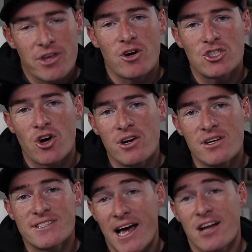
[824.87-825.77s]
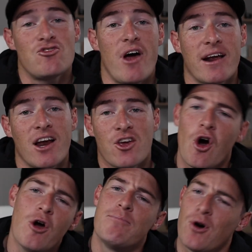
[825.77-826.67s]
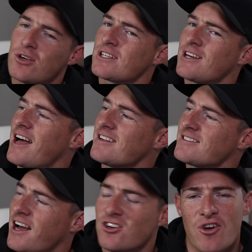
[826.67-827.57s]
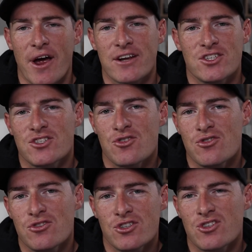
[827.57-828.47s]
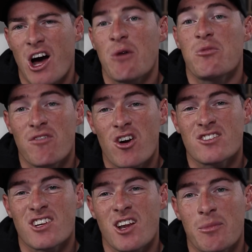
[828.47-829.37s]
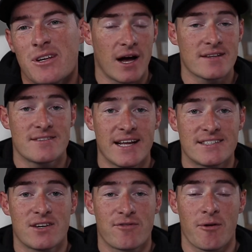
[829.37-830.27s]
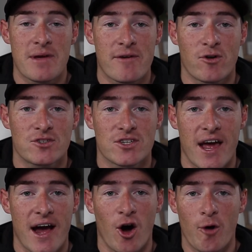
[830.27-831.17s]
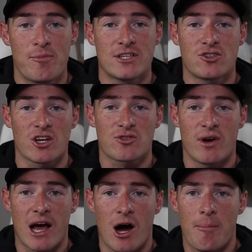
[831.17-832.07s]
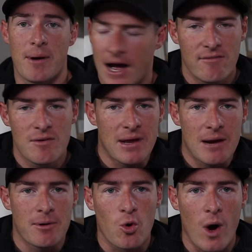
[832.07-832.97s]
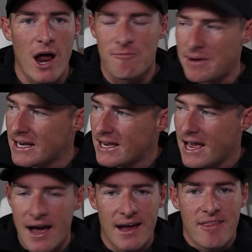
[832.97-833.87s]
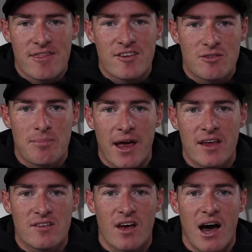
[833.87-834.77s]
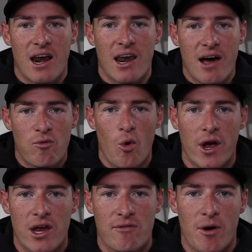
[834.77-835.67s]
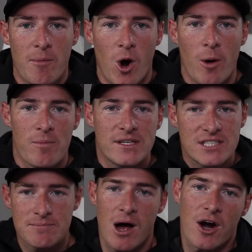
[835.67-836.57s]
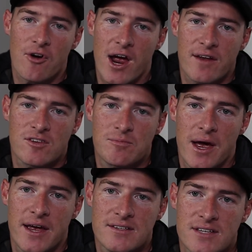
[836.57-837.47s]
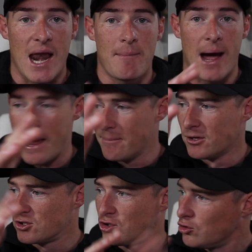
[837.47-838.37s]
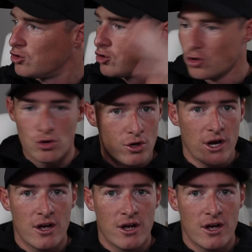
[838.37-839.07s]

soundtrack, like your own personalized soundtrack, just to help you focus a little bit. Guys, that's it from me for today. I hope these tasks really help. I haven't been a bit quiet. I've been here in this space. I love working from home. This is my creative space, and I'm able to do